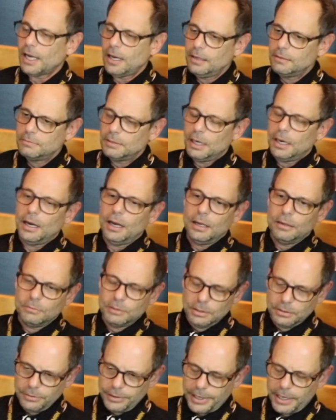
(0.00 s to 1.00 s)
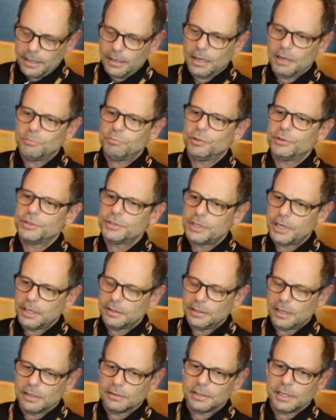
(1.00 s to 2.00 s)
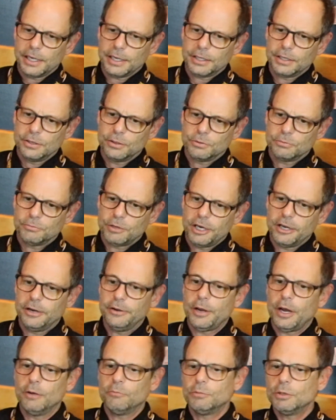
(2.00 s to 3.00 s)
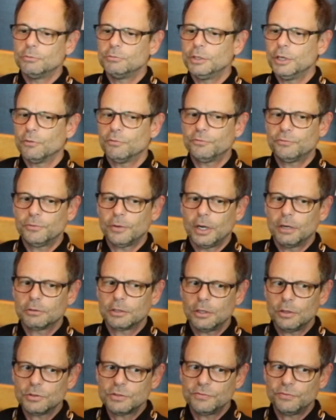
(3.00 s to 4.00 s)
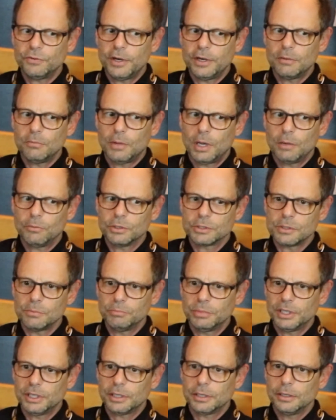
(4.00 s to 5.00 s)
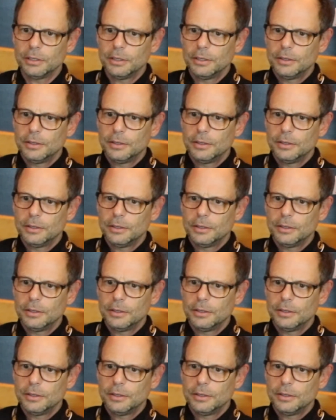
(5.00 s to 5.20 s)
I, I would agree, and I appreciate that. Thank you. And, uh, you know, a close friend of mine was a big